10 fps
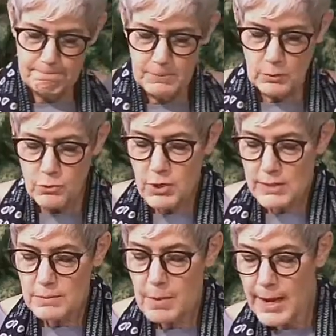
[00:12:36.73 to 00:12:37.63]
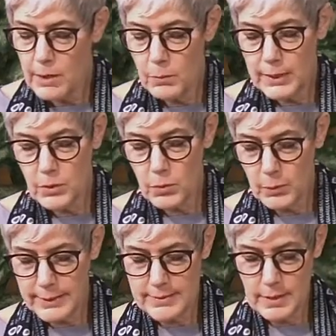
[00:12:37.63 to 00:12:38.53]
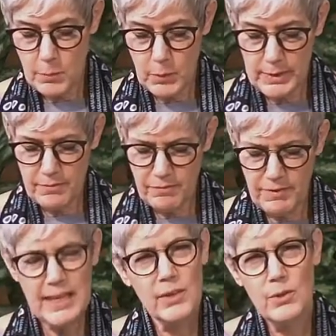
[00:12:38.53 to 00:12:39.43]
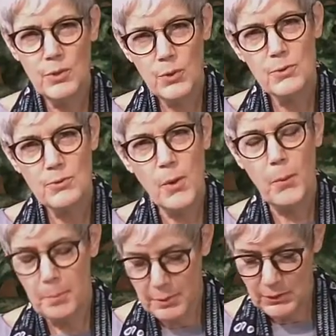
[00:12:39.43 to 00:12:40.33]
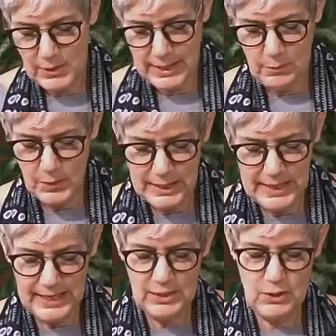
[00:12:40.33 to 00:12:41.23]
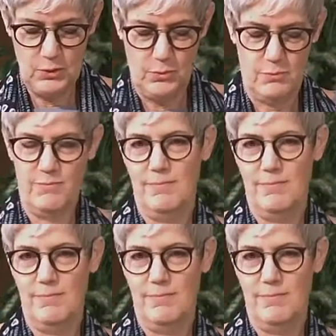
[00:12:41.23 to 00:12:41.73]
You just might, when you're with someone, feel your soul burning within you